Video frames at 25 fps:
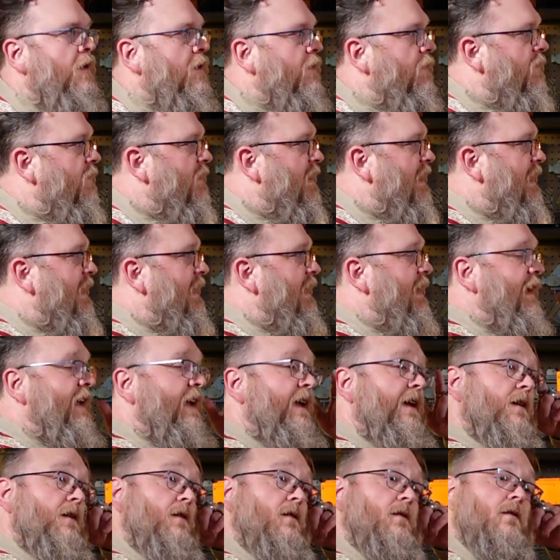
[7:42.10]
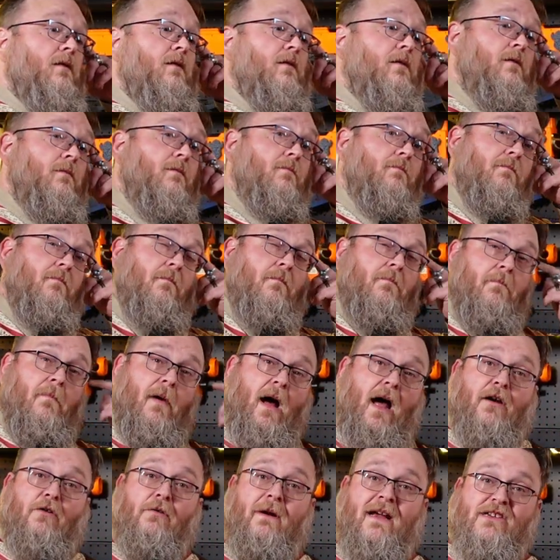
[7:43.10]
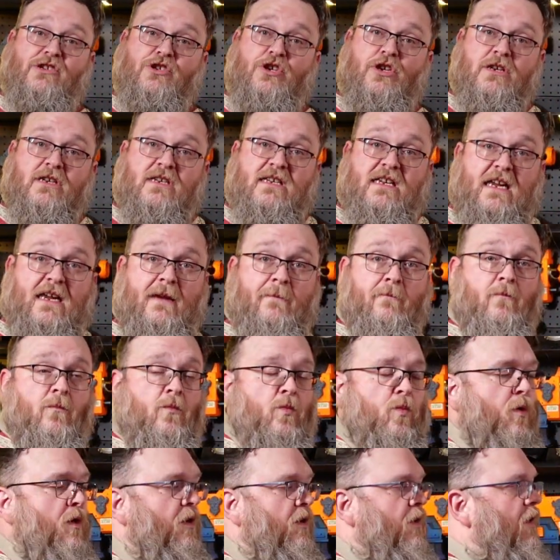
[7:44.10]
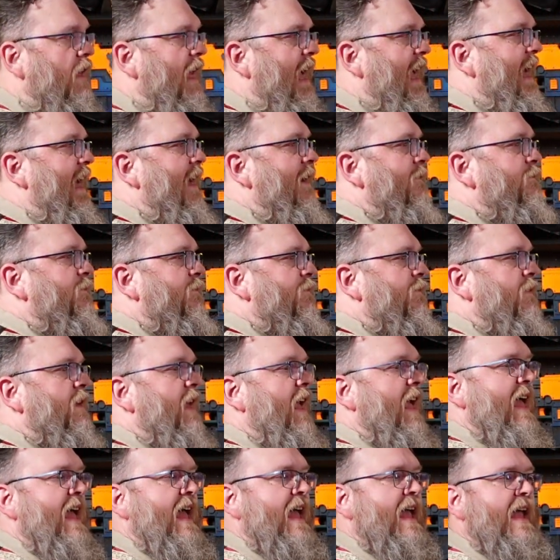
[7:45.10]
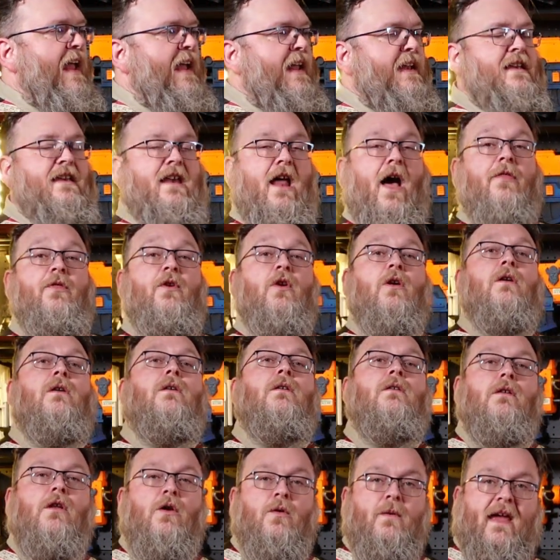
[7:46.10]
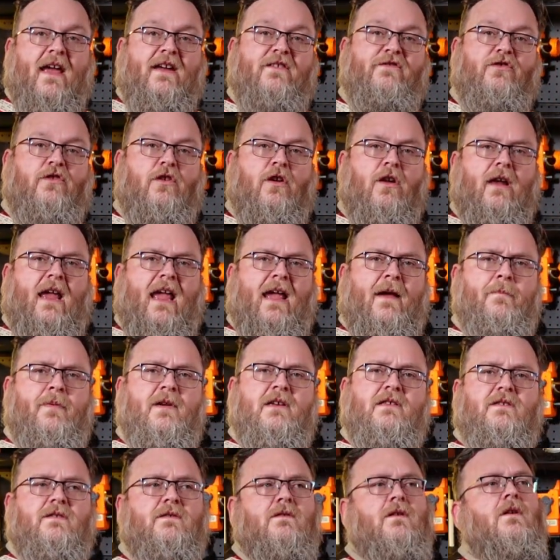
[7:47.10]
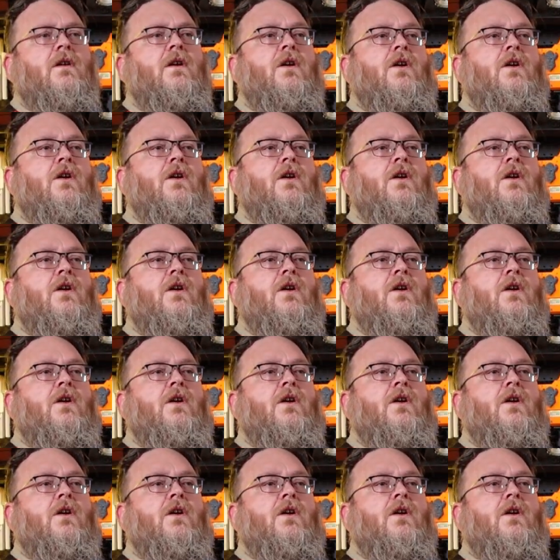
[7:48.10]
The moderation team will have another location on campus